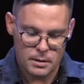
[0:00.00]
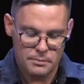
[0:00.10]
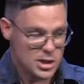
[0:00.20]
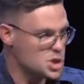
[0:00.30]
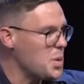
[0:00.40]

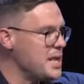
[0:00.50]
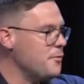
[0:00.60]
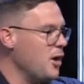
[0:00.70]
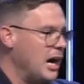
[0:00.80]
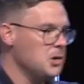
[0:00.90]
There's
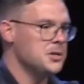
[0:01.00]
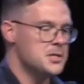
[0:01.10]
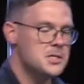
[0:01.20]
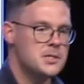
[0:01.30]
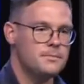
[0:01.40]
24
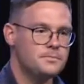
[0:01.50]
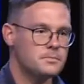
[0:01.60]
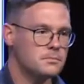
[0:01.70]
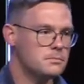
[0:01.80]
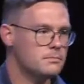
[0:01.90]
elders.
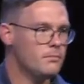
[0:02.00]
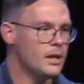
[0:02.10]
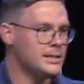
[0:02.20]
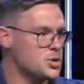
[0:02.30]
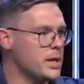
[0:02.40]

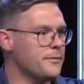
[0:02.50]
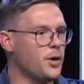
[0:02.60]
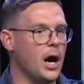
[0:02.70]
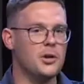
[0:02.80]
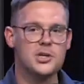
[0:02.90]
These
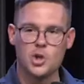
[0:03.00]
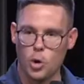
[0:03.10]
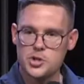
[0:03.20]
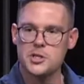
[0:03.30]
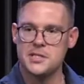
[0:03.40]
24 elders are
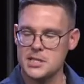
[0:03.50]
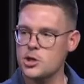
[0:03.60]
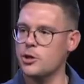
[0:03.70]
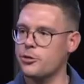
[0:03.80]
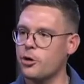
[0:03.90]
also
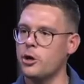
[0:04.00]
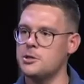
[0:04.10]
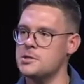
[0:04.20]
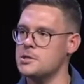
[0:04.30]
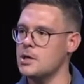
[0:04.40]
seated on
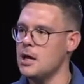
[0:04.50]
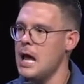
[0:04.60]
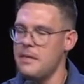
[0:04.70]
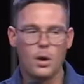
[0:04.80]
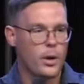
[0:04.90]
thrones.
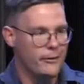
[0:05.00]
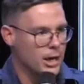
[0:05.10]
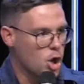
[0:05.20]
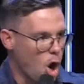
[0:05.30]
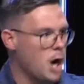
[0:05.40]
And they're
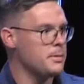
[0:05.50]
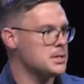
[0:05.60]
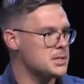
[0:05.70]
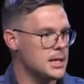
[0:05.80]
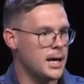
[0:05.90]
wearing
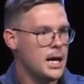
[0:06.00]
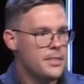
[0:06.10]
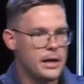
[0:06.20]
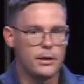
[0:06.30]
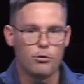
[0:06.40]
garments, uh,
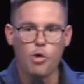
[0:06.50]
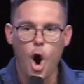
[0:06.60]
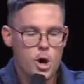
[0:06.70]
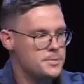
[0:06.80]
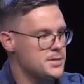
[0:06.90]
they're the
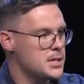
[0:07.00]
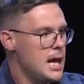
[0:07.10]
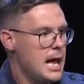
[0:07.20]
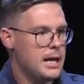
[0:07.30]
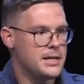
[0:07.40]
robes,
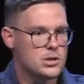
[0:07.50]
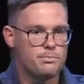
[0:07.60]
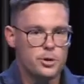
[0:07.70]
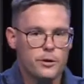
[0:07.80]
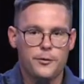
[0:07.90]
uh, these
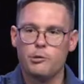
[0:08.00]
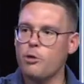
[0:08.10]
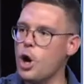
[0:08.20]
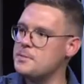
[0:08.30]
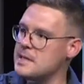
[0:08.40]
beautiful
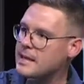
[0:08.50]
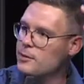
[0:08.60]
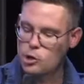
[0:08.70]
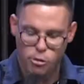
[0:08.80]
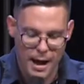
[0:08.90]
robes, and they've
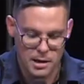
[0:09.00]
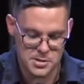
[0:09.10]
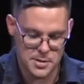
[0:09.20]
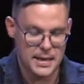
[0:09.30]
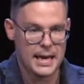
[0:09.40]
got
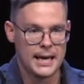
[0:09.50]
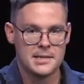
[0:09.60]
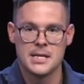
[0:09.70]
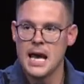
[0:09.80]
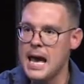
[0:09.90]
crowns on their
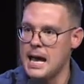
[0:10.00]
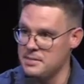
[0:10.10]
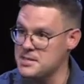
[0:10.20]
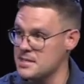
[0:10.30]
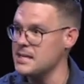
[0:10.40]
heads. And
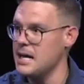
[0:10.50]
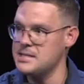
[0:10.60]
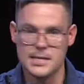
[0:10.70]
this is us.